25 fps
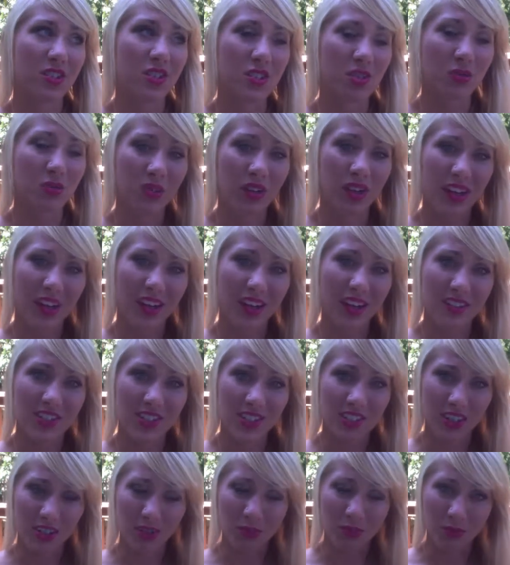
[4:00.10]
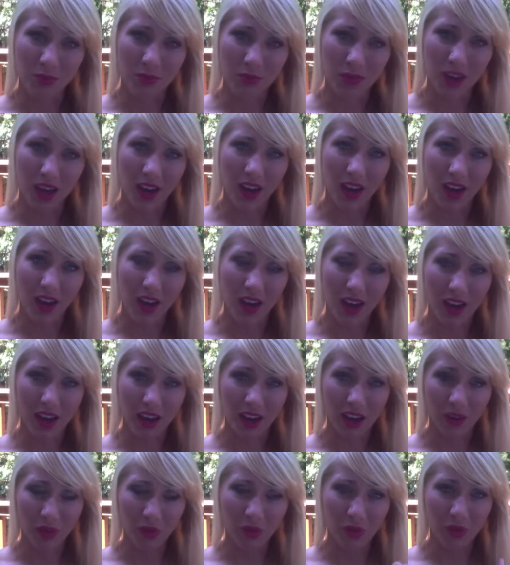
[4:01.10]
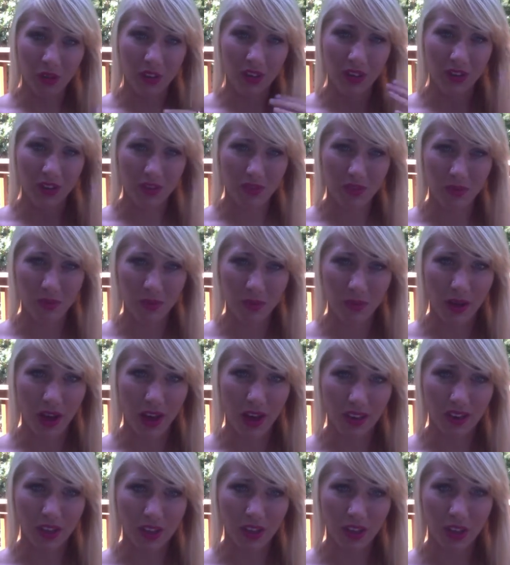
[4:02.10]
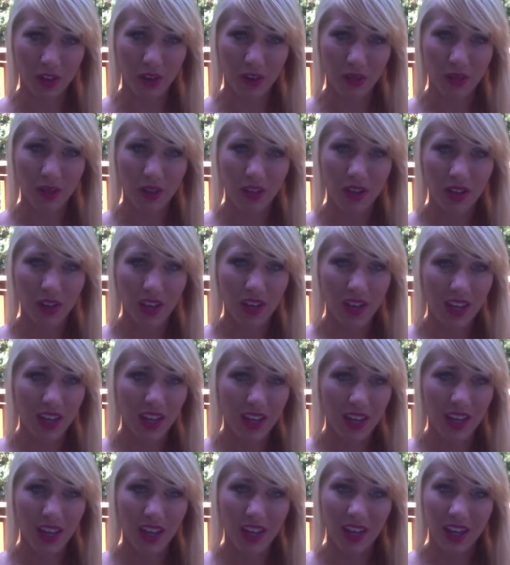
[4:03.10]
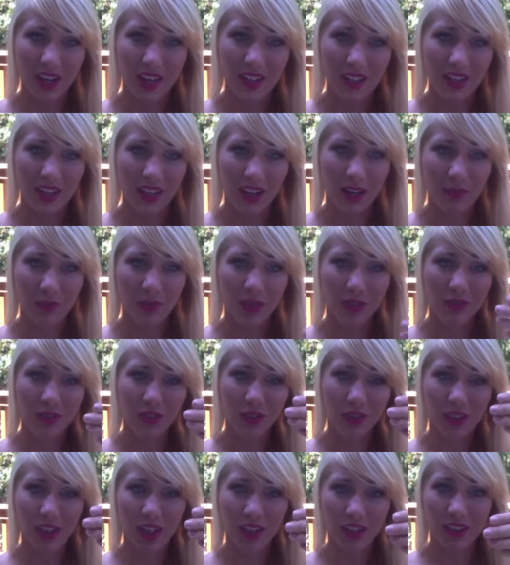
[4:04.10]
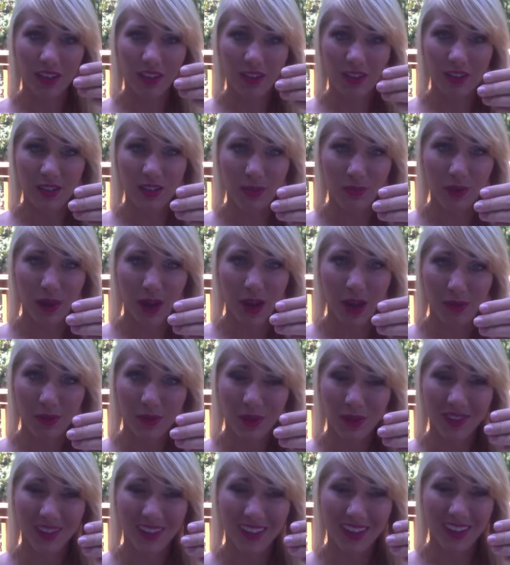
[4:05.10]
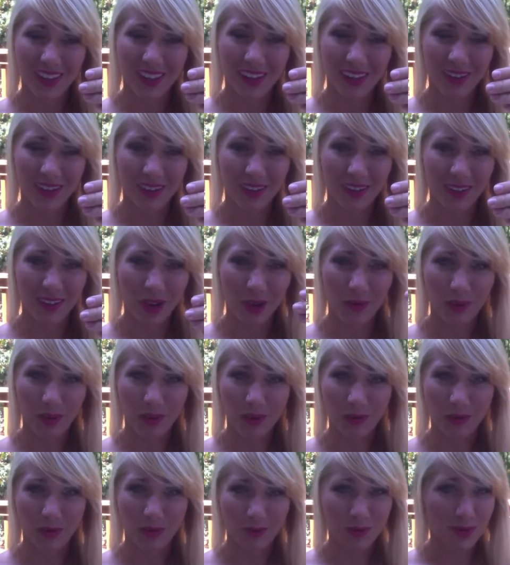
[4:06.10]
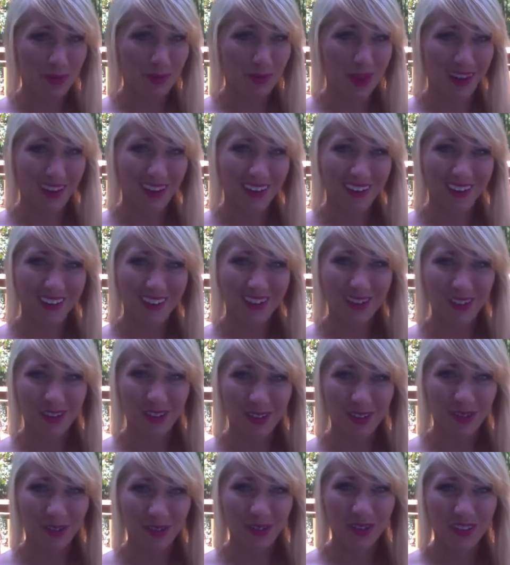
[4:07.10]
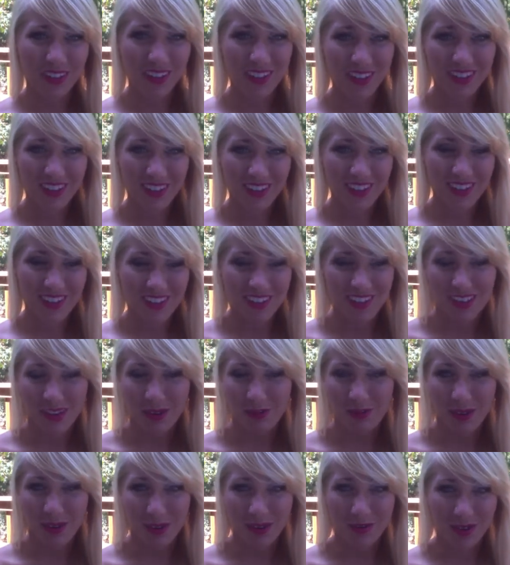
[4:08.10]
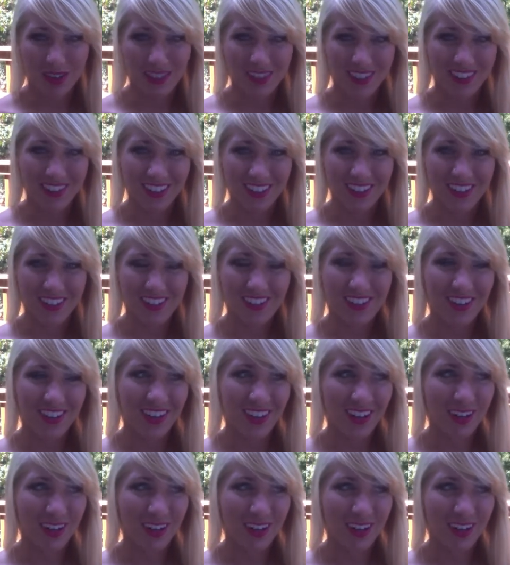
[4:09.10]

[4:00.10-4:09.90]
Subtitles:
story and shared it with me, I want to do something back to you. And if you'd like to buy one, they're coming from Spain, so just send me a message.